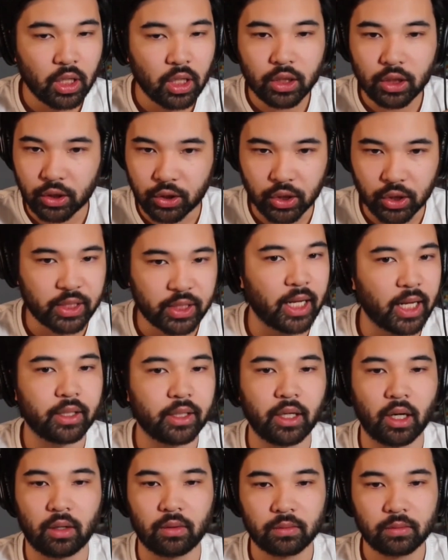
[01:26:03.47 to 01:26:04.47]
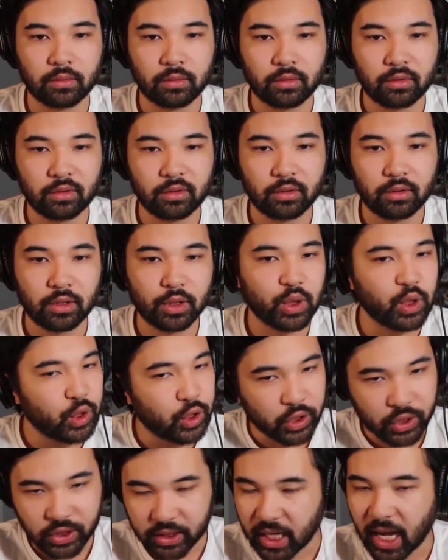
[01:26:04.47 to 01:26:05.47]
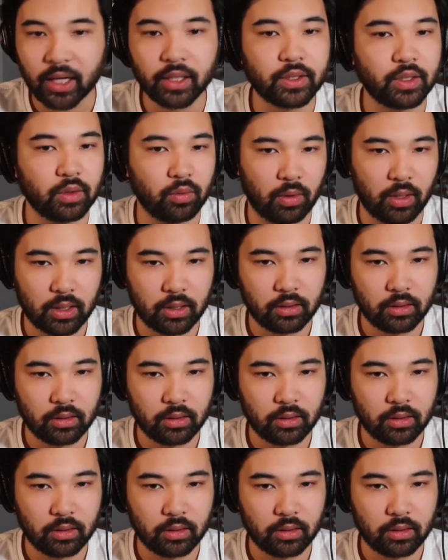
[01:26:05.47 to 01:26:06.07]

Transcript: You just got to go. Mm-hmm. You just got to do it.